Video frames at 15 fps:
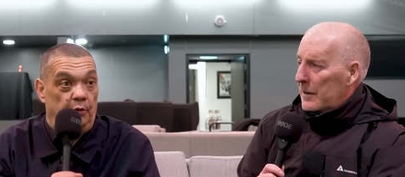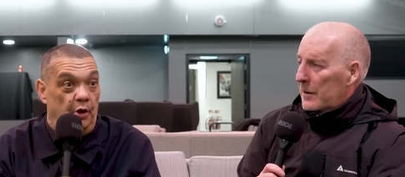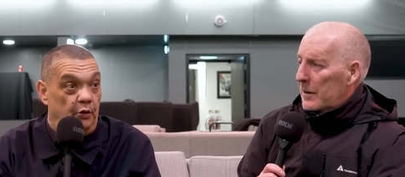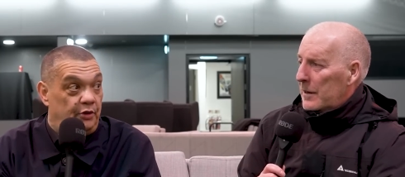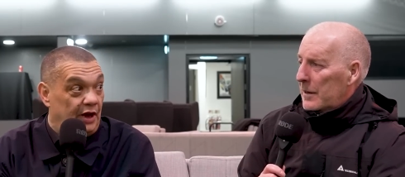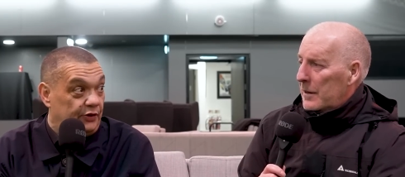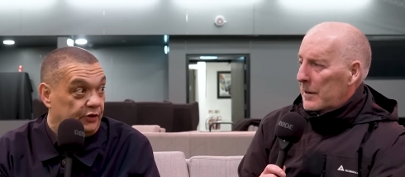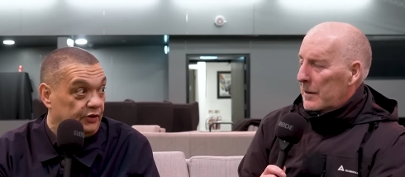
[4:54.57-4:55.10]

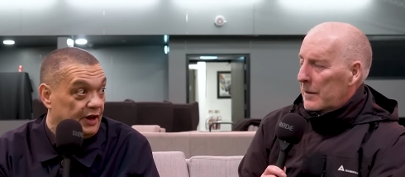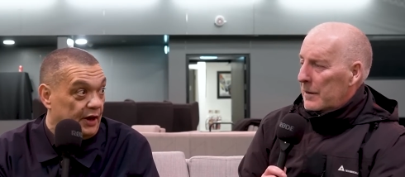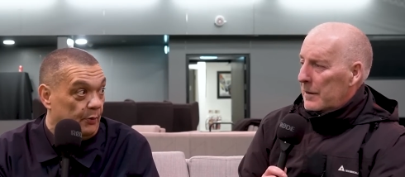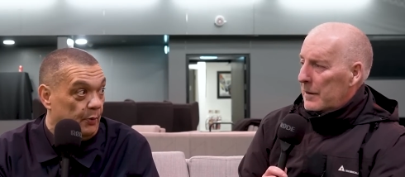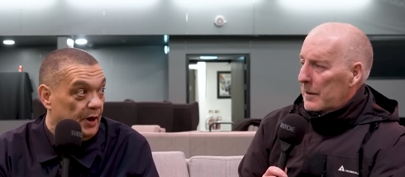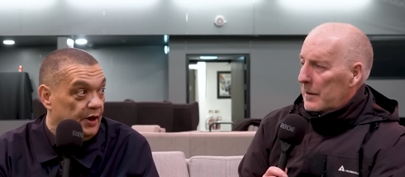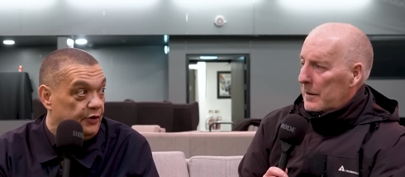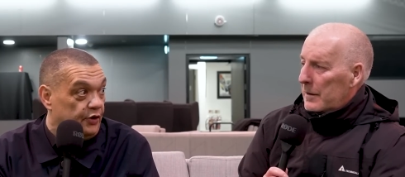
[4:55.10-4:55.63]
Speaker 1: Newcastle's had a
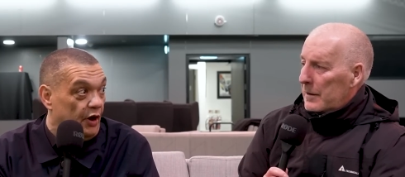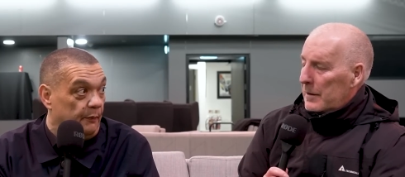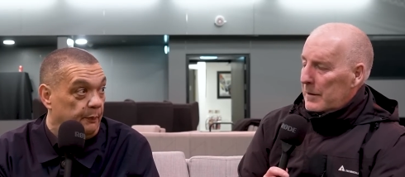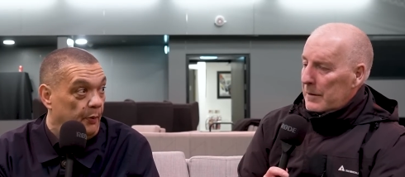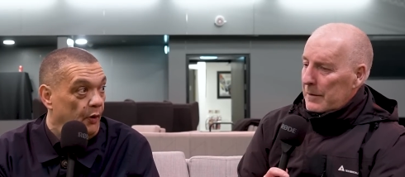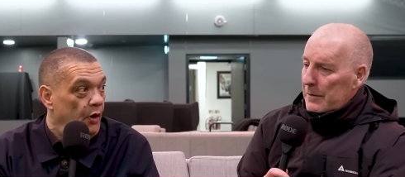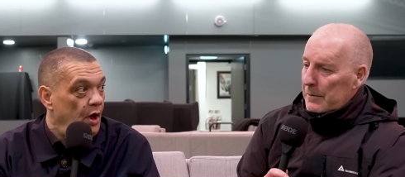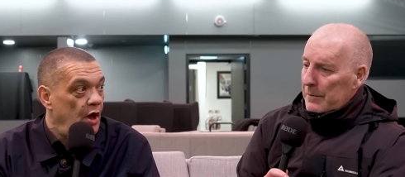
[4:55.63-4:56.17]
week off,
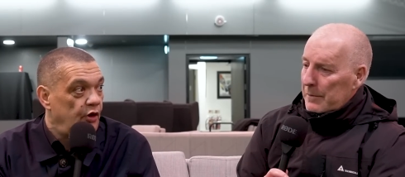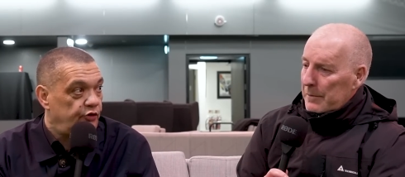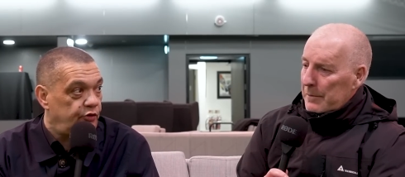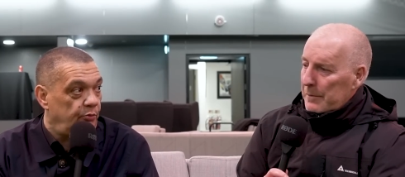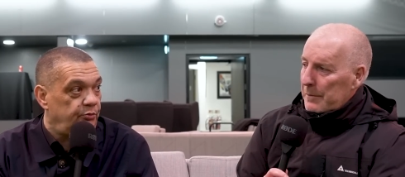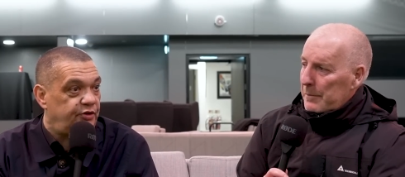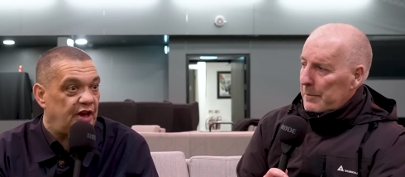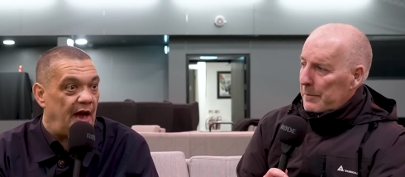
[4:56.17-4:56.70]
but
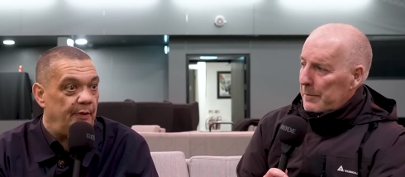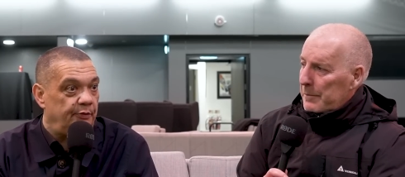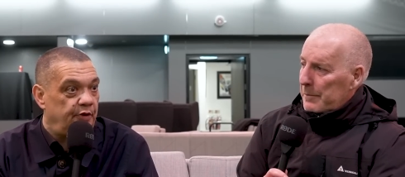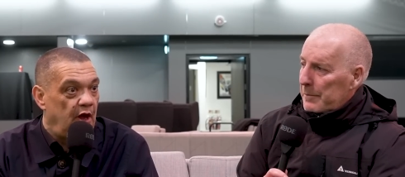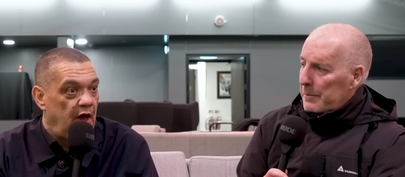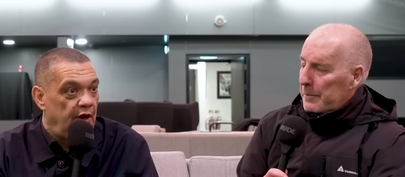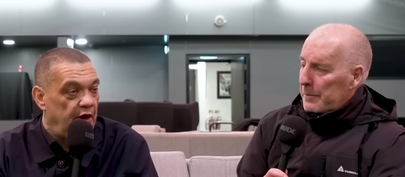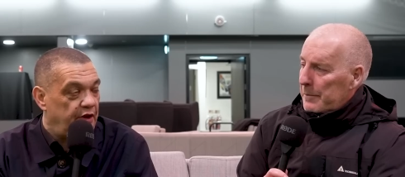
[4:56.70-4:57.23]

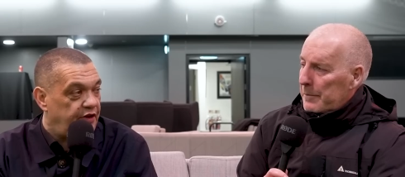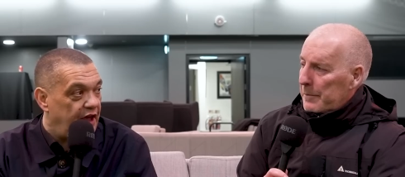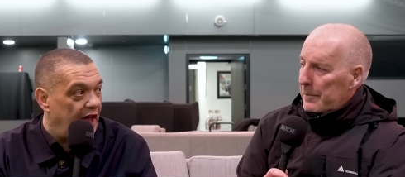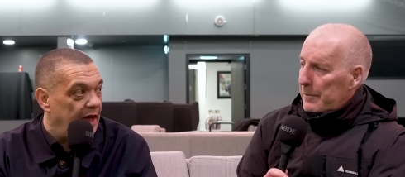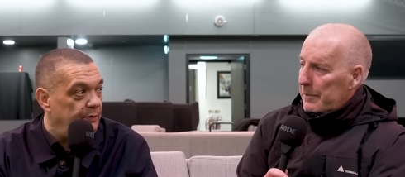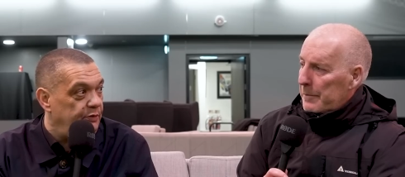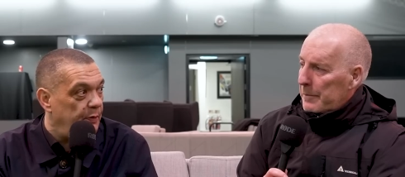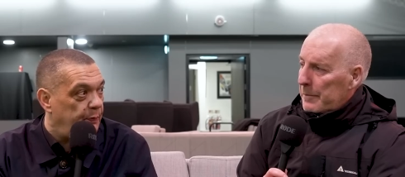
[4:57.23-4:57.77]
sometimes the
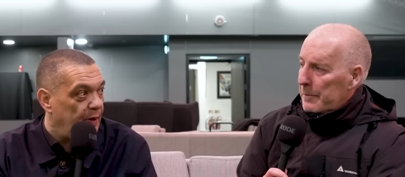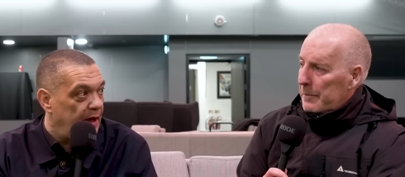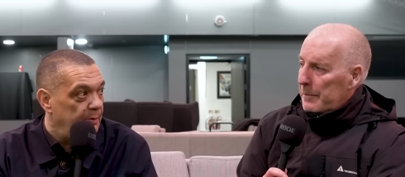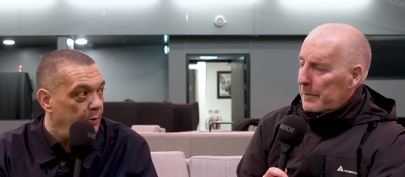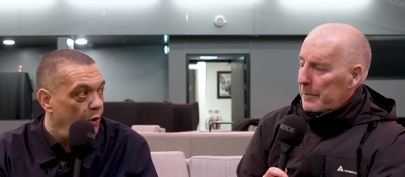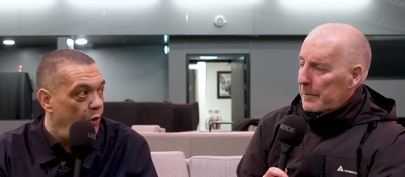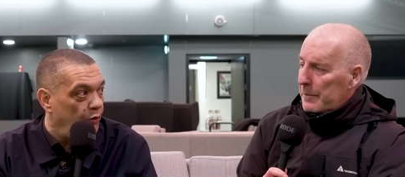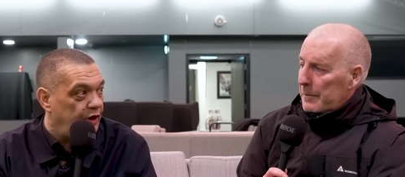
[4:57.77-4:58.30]
games you play
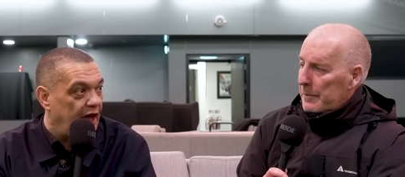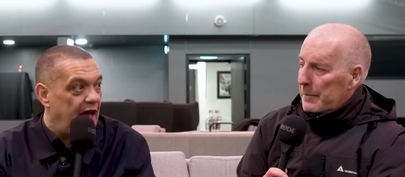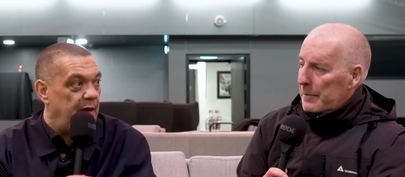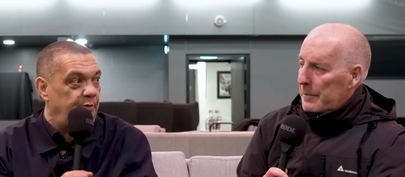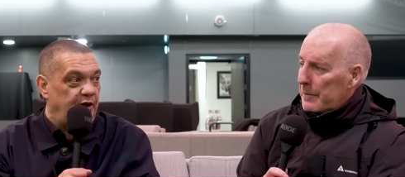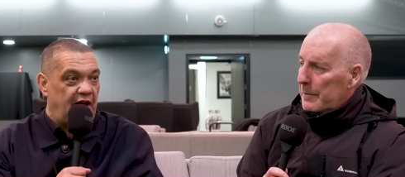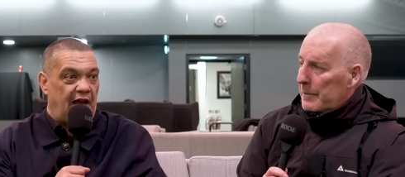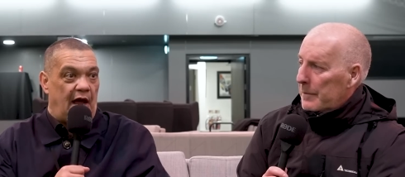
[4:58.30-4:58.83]
more
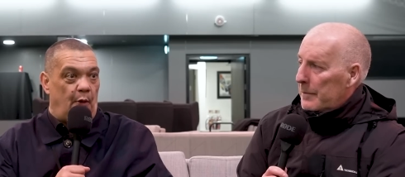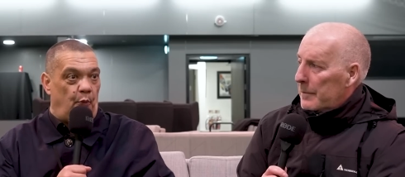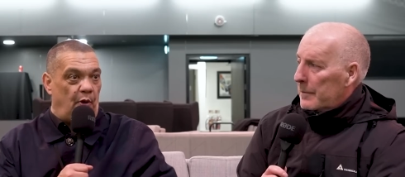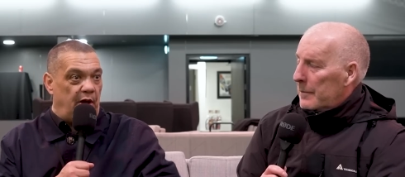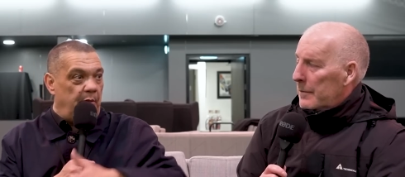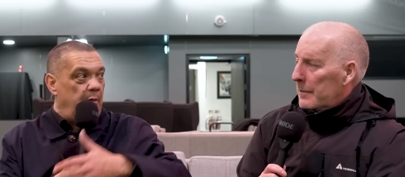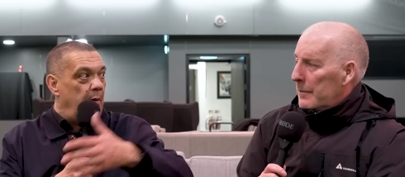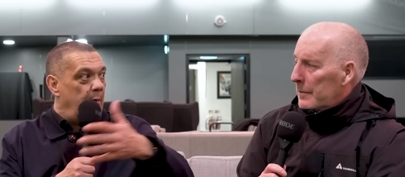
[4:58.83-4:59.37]
games, you get that
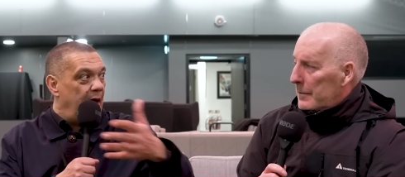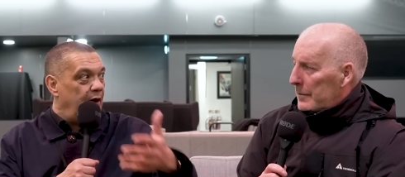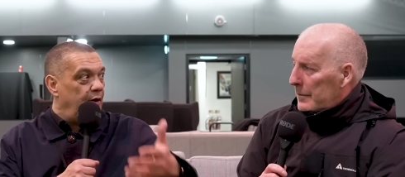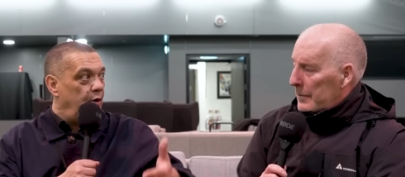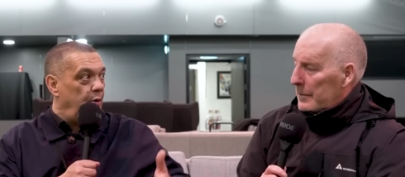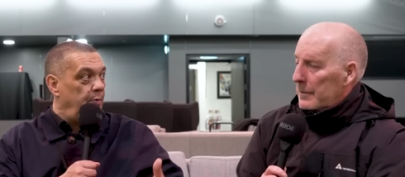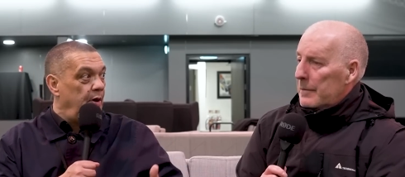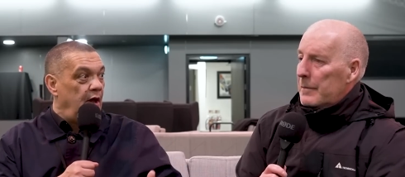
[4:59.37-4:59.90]
winning
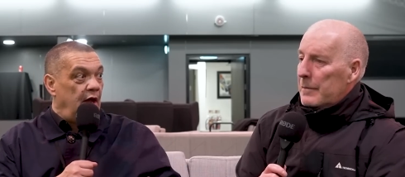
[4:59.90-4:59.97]
momentum.